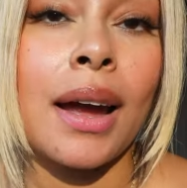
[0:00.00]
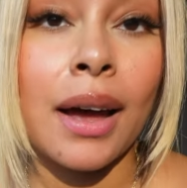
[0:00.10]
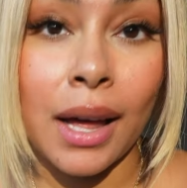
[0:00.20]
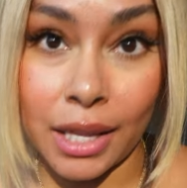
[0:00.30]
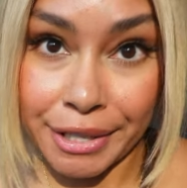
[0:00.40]

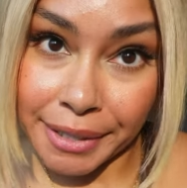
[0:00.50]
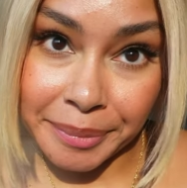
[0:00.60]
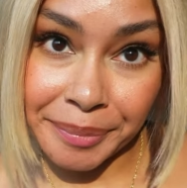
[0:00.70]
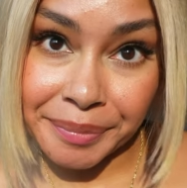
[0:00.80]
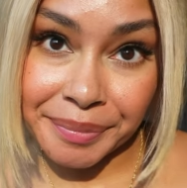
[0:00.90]
color,
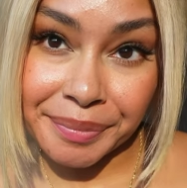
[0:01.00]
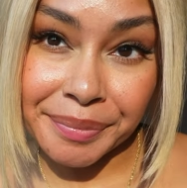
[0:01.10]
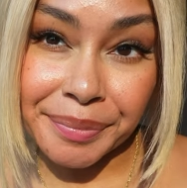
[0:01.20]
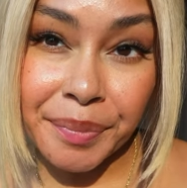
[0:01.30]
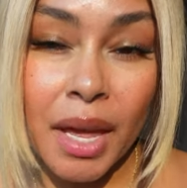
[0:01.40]

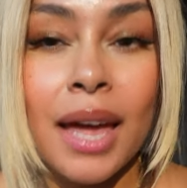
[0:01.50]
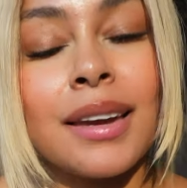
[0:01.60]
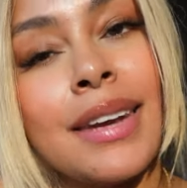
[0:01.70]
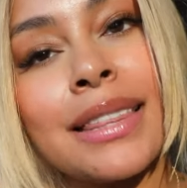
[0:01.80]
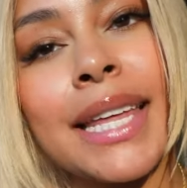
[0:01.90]

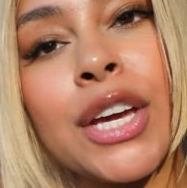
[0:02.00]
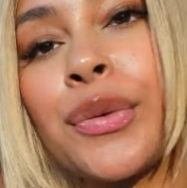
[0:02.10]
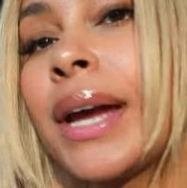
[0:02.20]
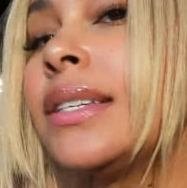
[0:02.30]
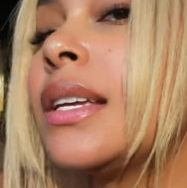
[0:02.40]
nothing
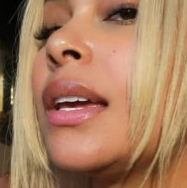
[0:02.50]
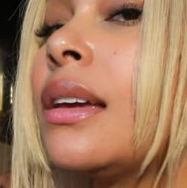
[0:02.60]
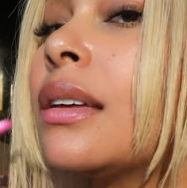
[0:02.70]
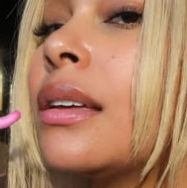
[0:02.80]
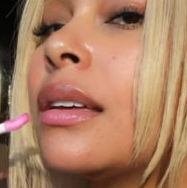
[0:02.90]
crazy,